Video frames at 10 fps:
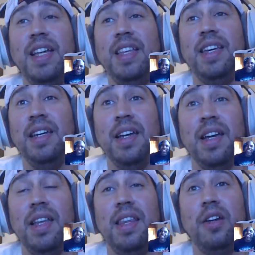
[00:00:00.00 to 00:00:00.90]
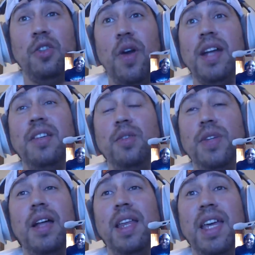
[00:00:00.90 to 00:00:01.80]
anything, they're trying to
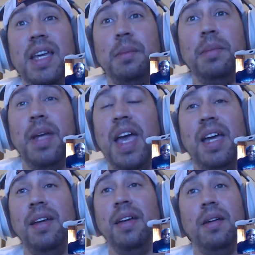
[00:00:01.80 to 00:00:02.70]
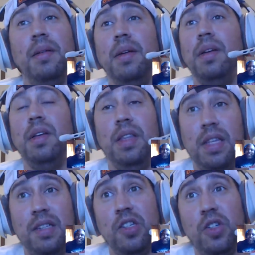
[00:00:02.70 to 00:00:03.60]
tell him, hey,
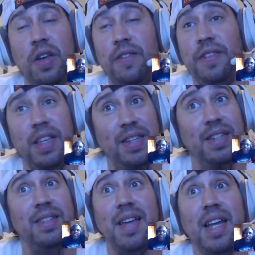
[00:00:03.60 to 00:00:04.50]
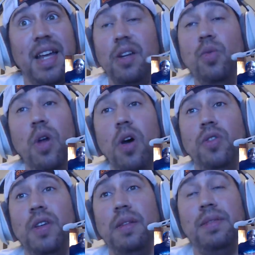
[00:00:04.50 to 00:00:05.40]
if this is his idea, who
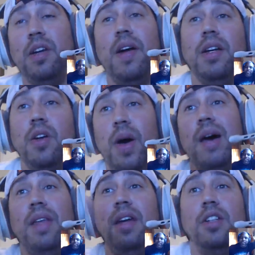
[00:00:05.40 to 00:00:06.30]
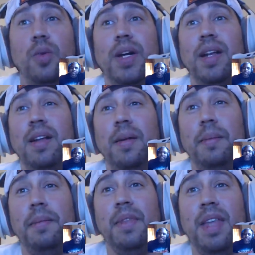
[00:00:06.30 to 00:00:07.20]
knows? It's like, all right, go out there and do it.
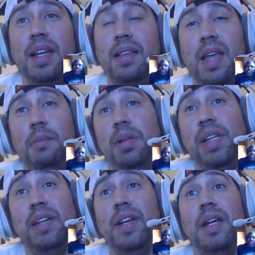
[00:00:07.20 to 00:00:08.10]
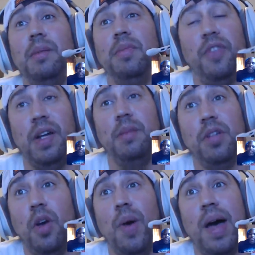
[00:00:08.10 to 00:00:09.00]
They believe in him for him
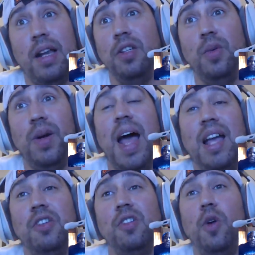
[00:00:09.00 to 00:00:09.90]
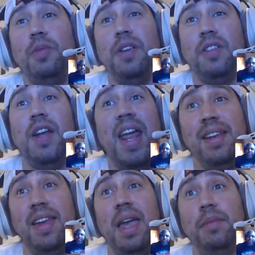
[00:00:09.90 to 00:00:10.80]
to go out and do it. I just hope there's an
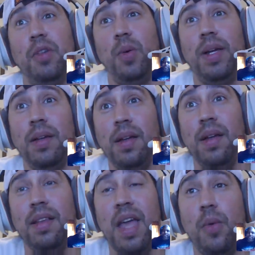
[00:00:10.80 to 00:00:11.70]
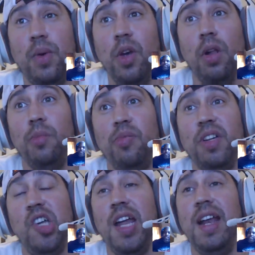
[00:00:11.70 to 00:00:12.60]
end game to it that we all
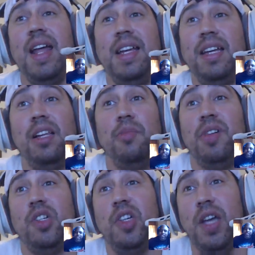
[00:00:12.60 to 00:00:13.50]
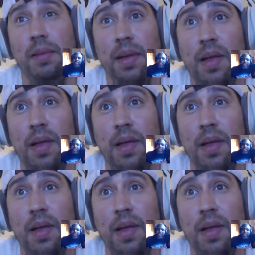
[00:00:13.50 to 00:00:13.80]
appreciate and that he'll appreciate.